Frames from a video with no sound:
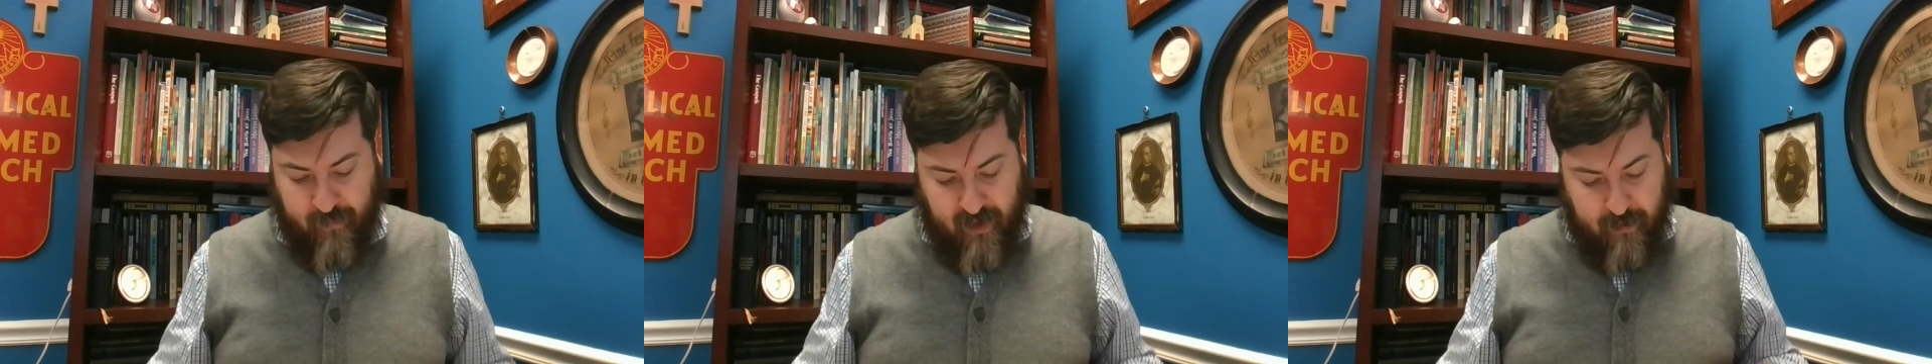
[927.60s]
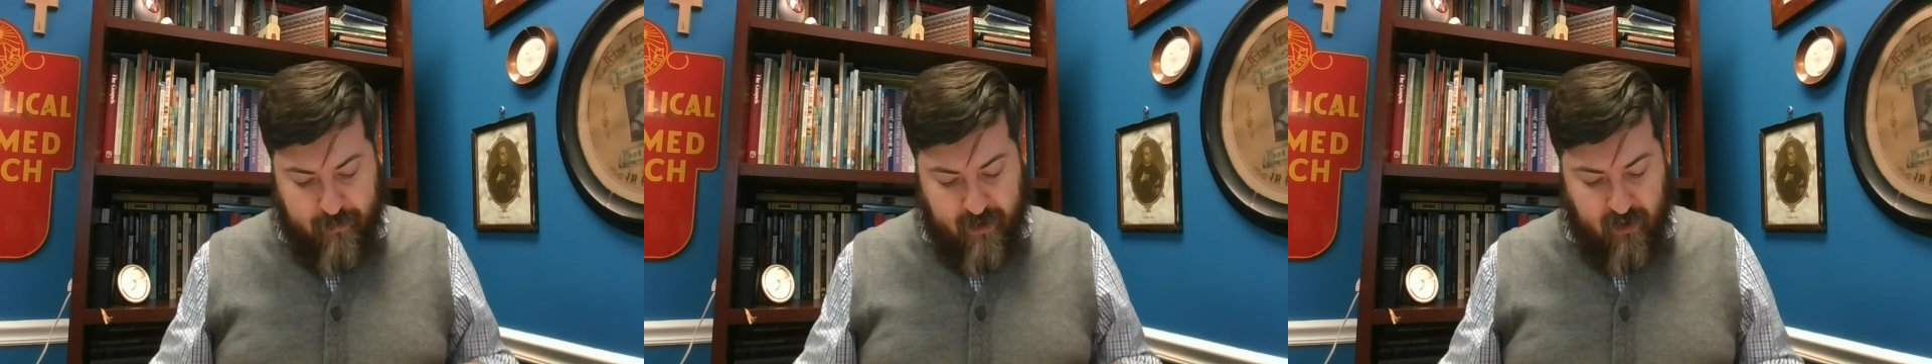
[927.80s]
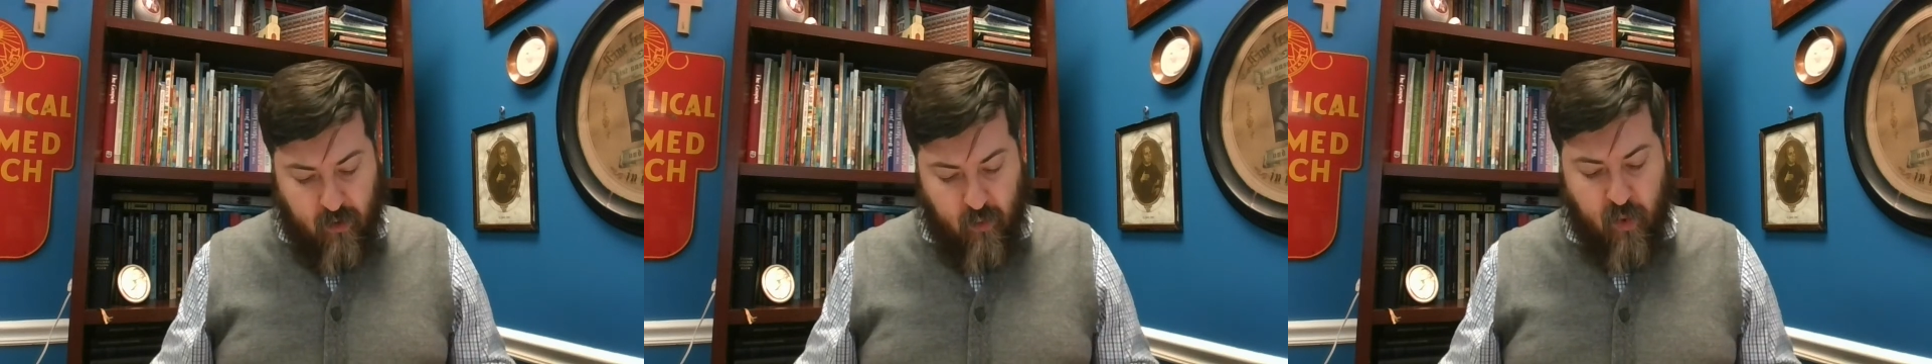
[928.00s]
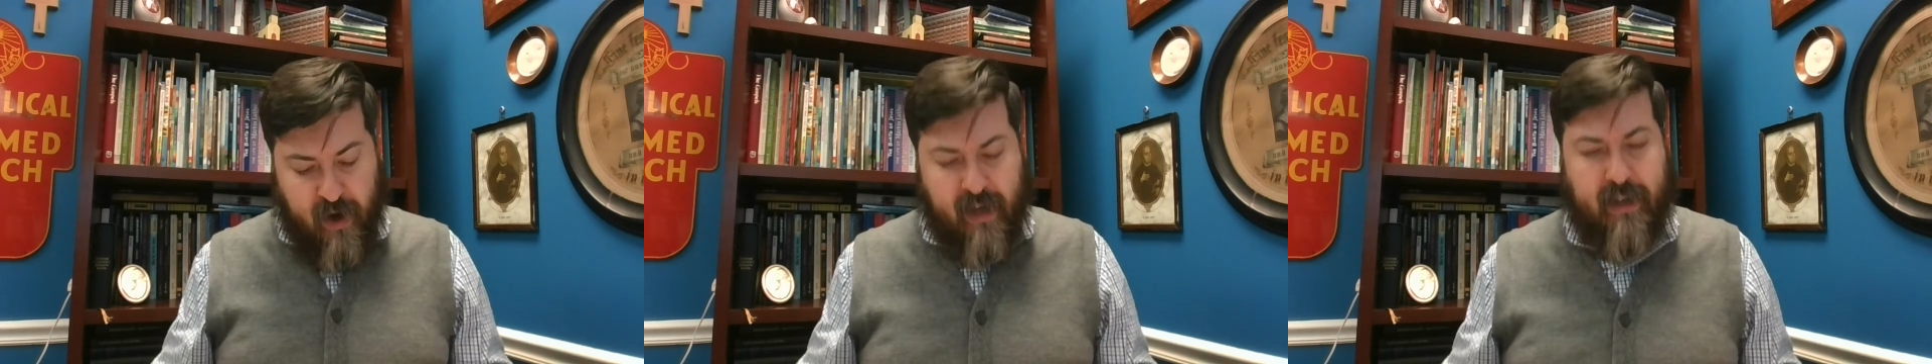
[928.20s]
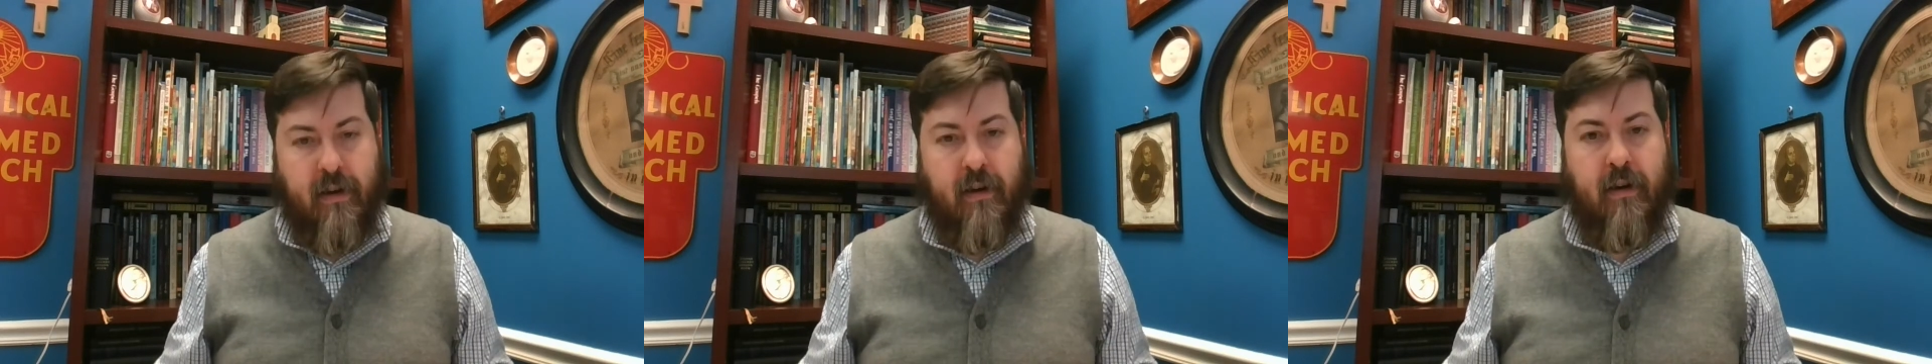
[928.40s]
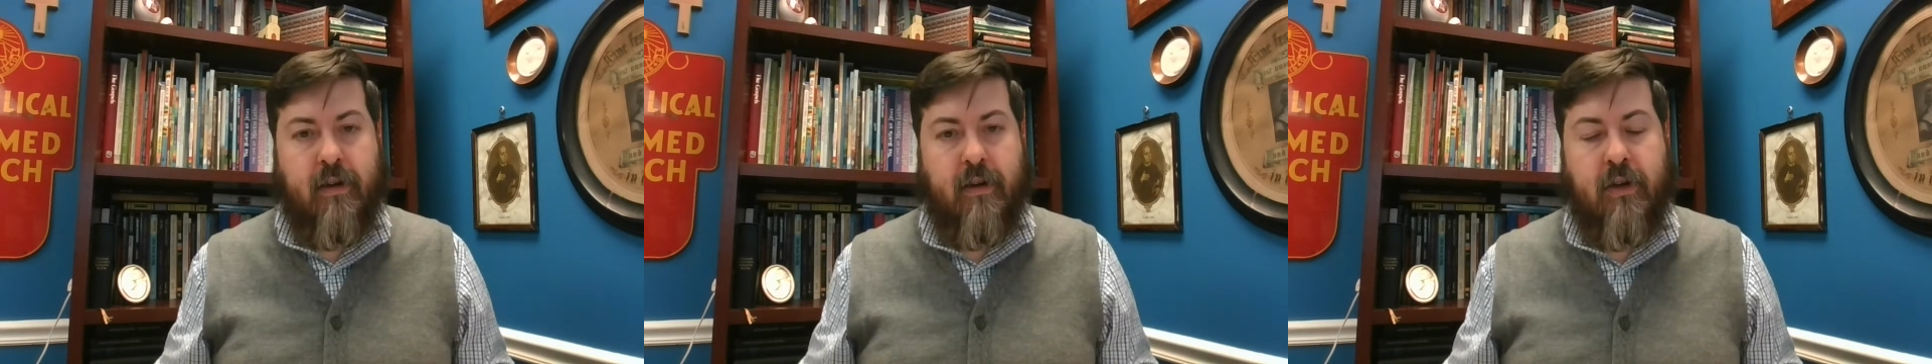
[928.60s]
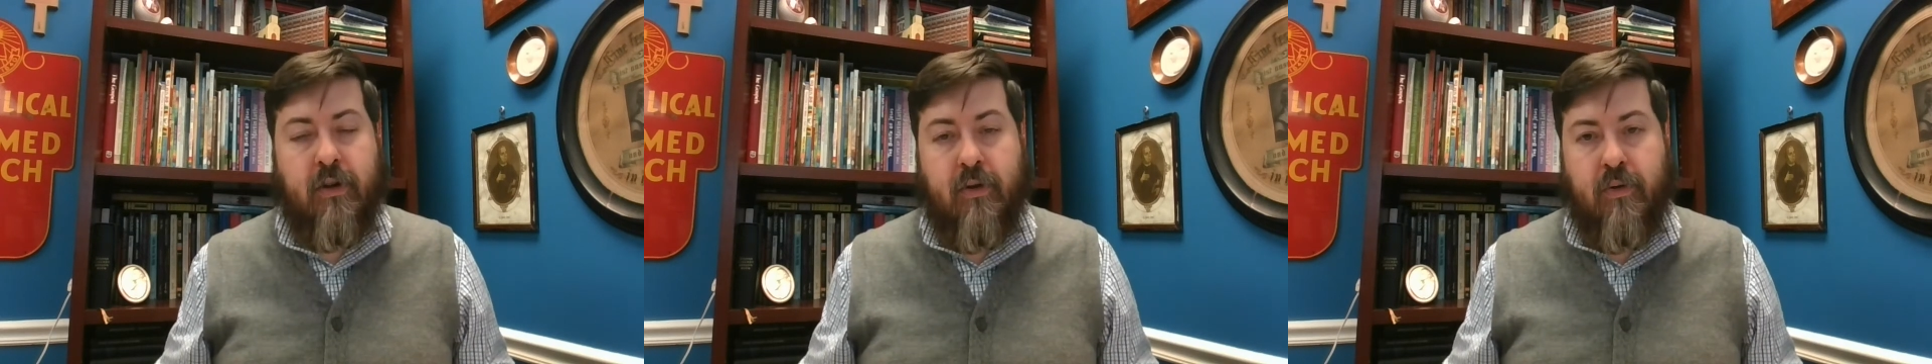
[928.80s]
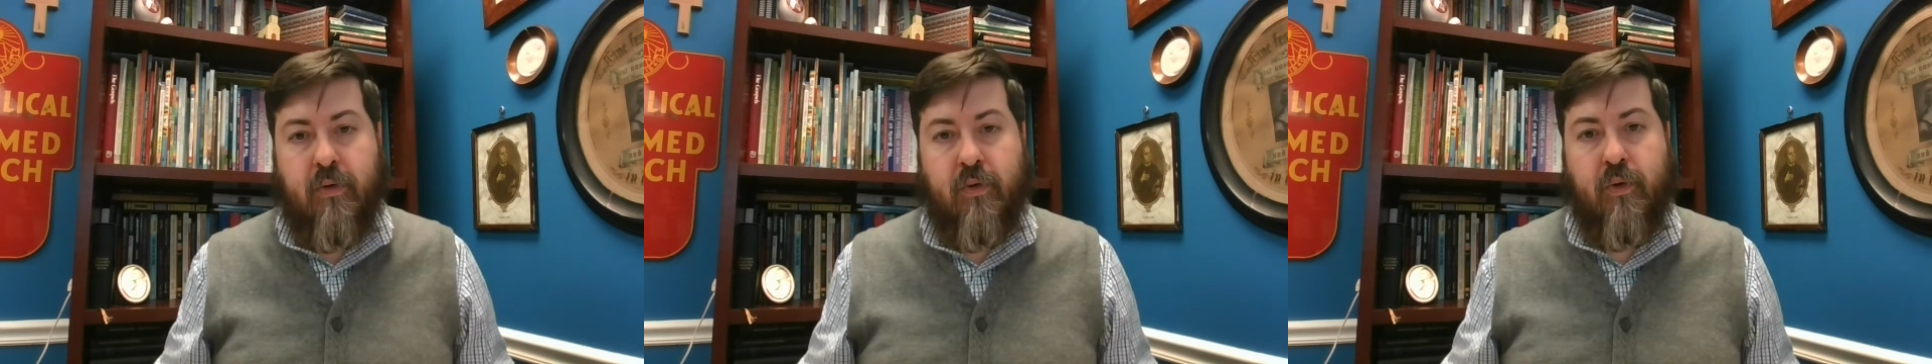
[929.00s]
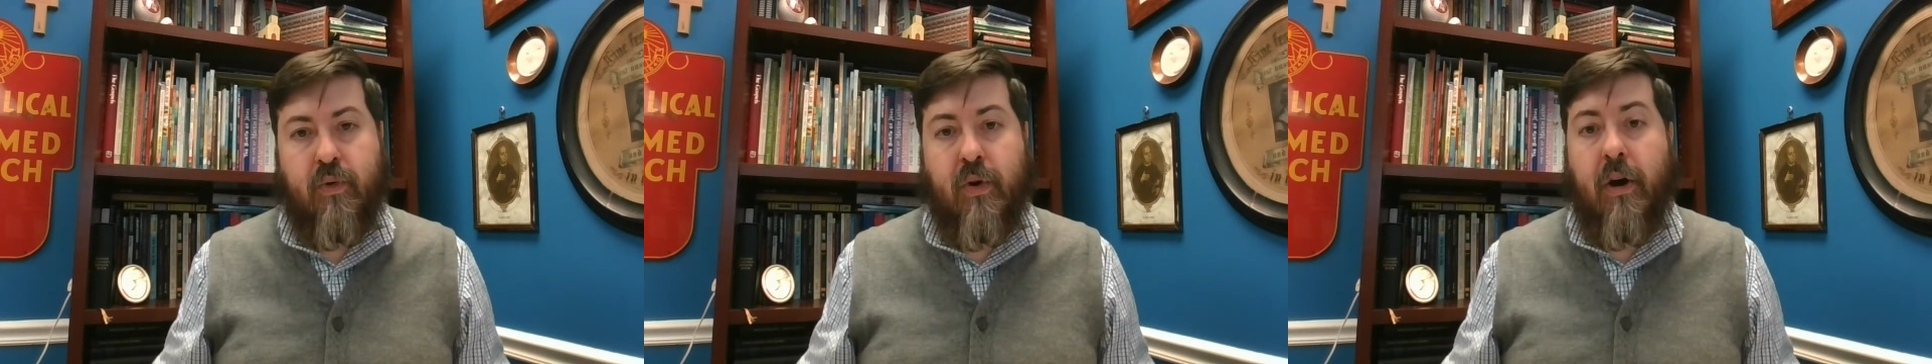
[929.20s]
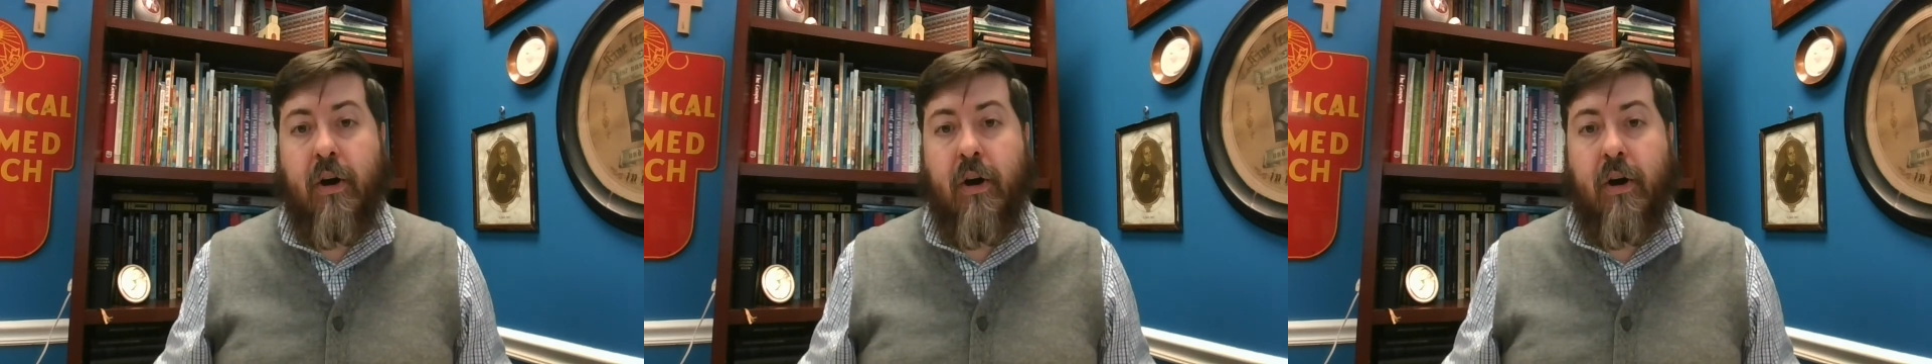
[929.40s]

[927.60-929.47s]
but what you